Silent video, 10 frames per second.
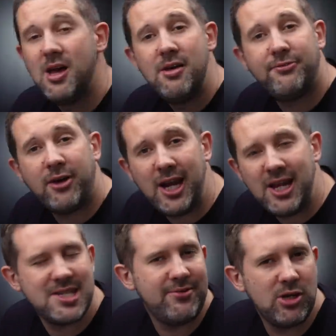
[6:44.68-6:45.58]
Finally,
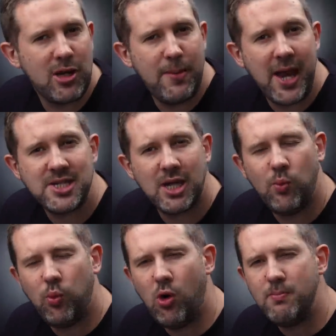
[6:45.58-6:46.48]
let's have a look at painting a
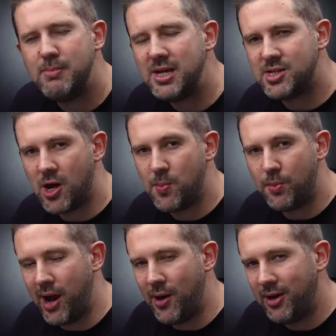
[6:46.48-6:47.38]
warm mid-tone
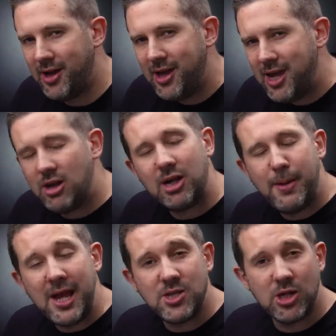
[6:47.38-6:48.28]
brown. Here I'm going
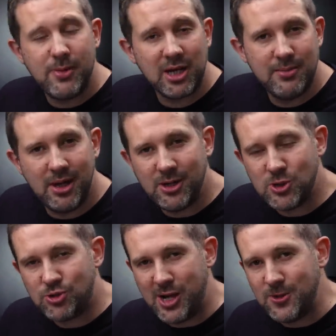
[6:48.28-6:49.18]
to paint it onto my
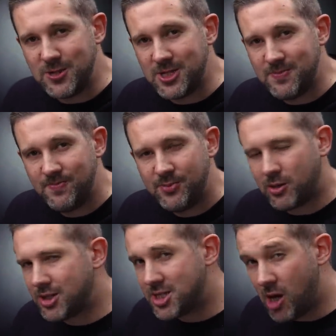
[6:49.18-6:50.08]
Commando's trousers. Now
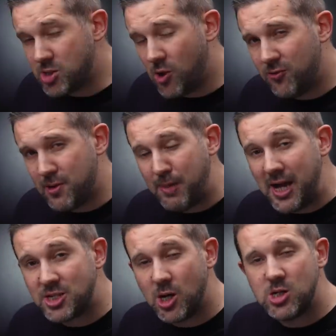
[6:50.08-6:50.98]
I'm going to start off with a
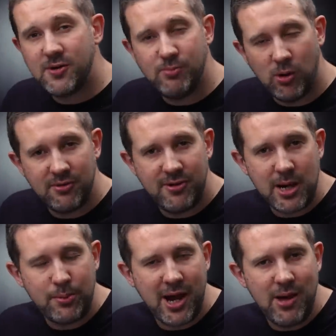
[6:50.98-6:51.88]
base coat of
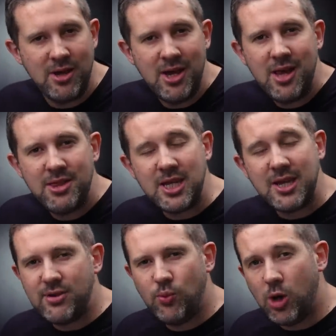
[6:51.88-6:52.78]
Mournfang Brown, then
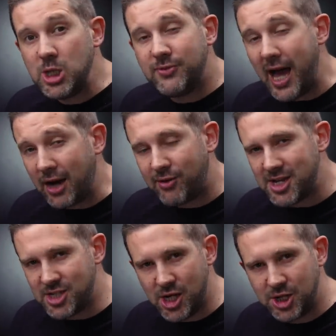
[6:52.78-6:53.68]
give it a wash of
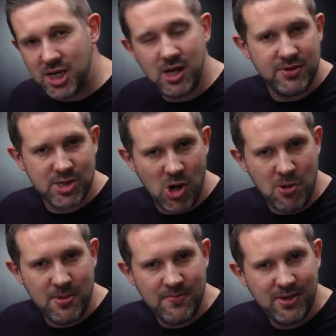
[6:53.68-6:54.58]
Agrax Earthshade over the
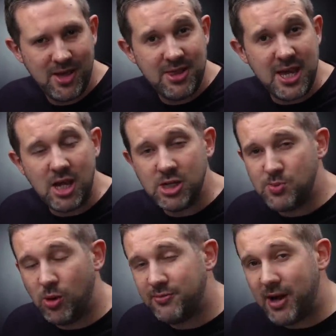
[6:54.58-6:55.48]
top. Then I'll use
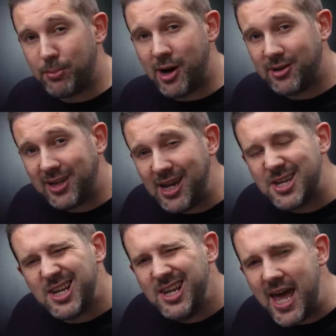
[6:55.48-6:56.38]
Mournfang Brown again
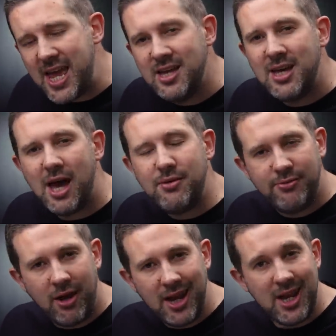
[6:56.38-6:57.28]
as a layer, and
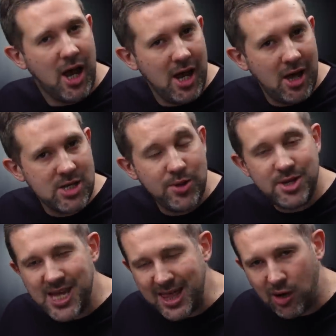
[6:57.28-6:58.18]
finally highlight
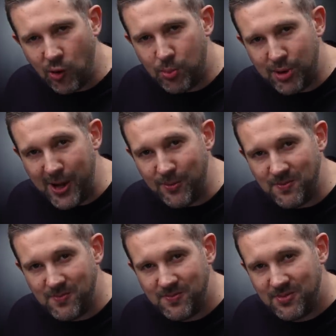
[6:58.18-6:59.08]
with Deathclaw Brown.
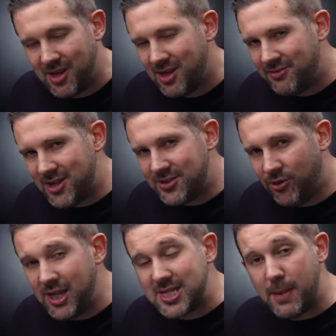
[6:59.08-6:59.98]
First of
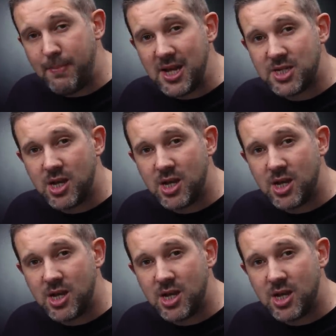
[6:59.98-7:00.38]
all, it's that base